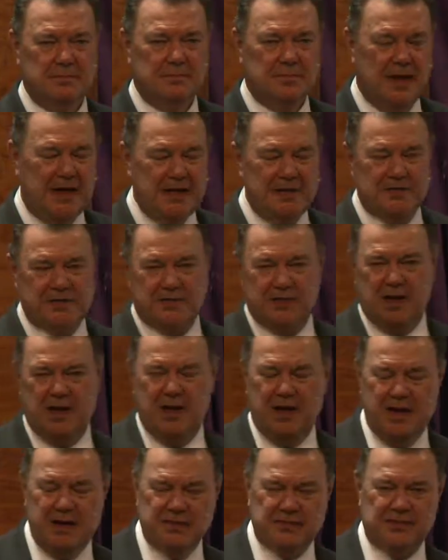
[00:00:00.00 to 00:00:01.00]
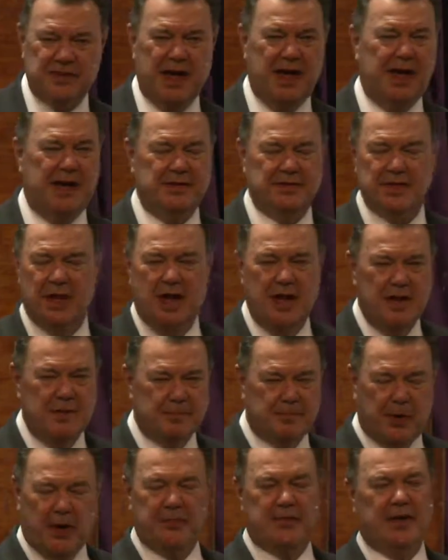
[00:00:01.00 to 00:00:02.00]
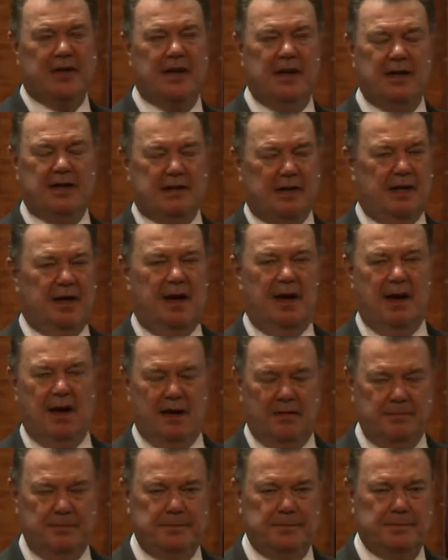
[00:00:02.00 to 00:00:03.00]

He sees things perfectly clear.